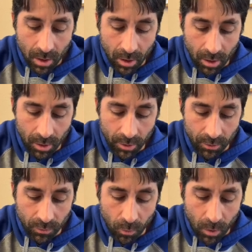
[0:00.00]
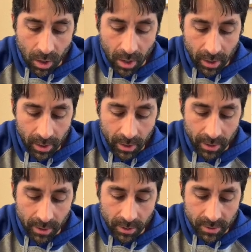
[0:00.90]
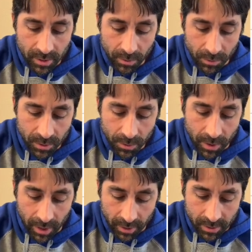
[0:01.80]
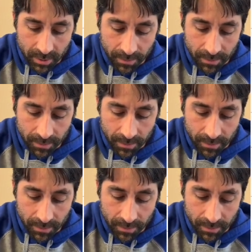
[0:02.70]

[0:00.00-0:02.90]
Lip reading: of y is equal to x.